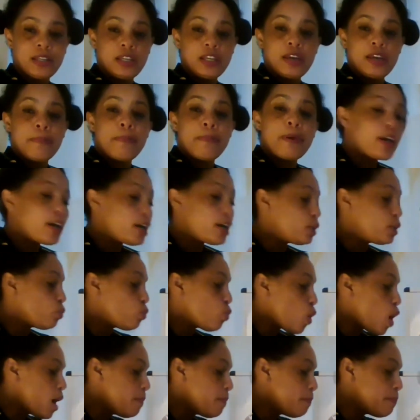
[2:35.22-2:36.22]
Because
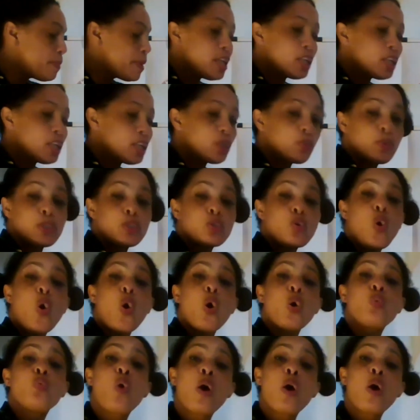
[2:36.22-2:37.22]
1 piece was
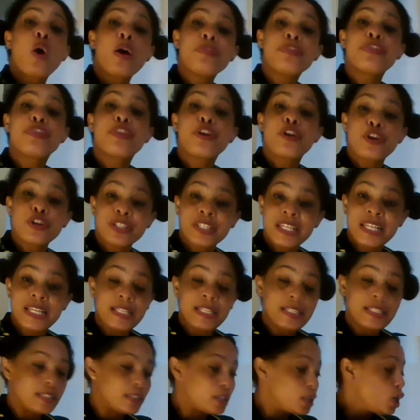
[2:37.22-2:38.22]
called
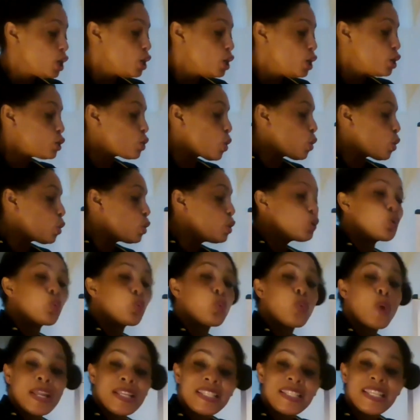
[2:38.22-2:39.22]
1/13. So
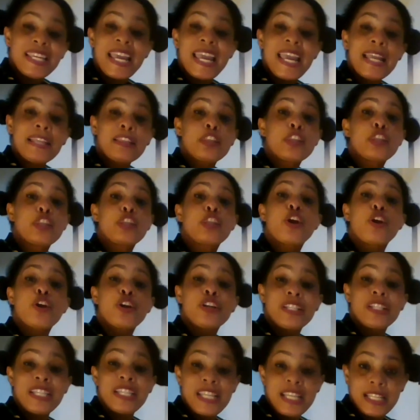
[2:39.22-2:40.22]
28
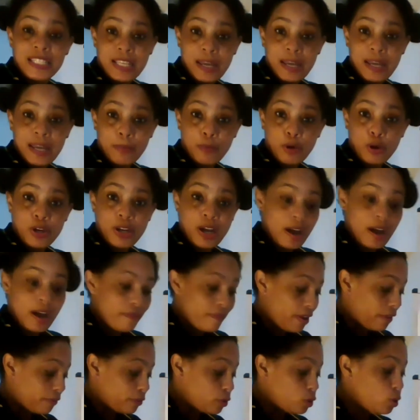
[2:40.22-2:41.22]
13s I'm going to have
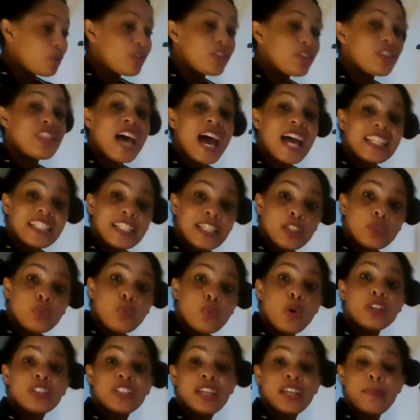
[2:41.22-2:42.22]
left. So that is
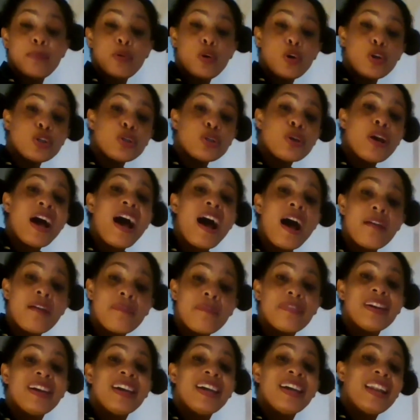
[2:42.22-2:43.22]
what I'm going to
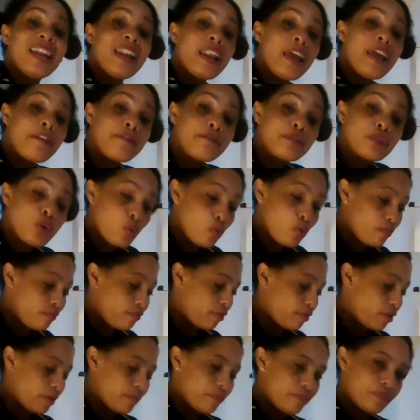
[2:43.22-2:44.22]
have left
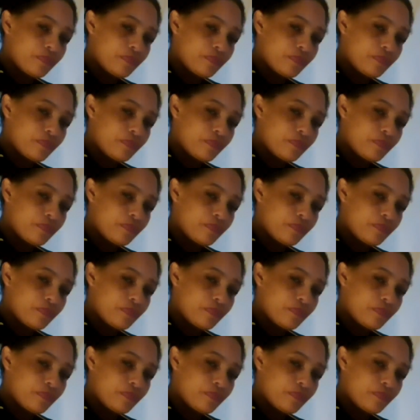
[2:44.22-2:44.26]
over.